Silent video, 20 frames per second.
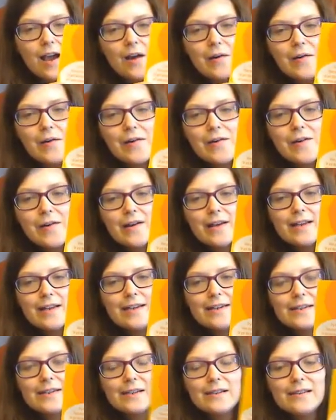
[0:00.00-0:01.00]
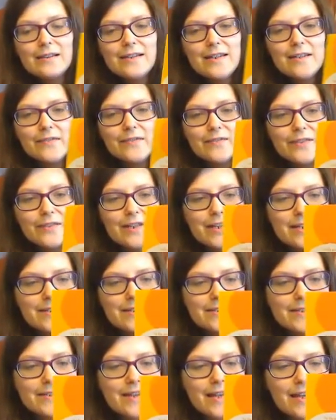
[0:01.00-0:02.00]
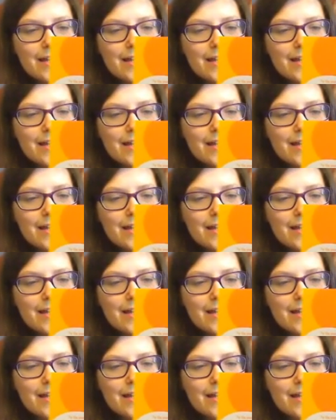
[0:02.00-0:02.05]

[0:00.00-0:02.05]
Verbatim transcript: or a little leaflet